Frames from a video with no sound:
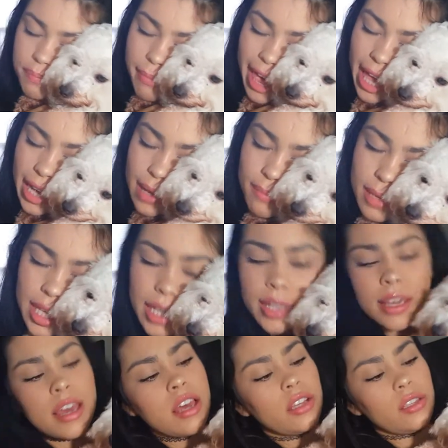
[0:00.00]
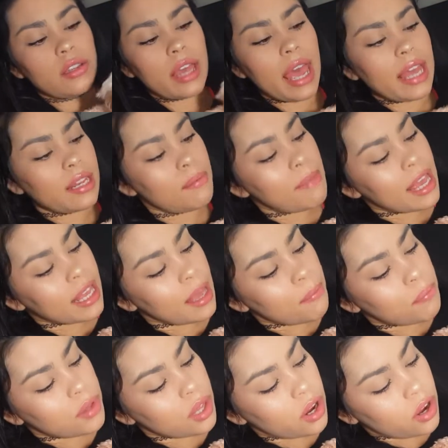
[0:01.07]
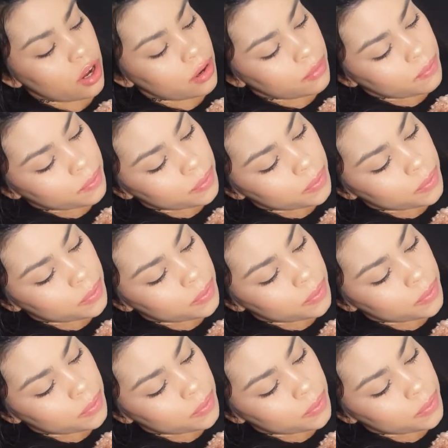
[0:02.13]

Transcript: mad at me, so I had to make up with her.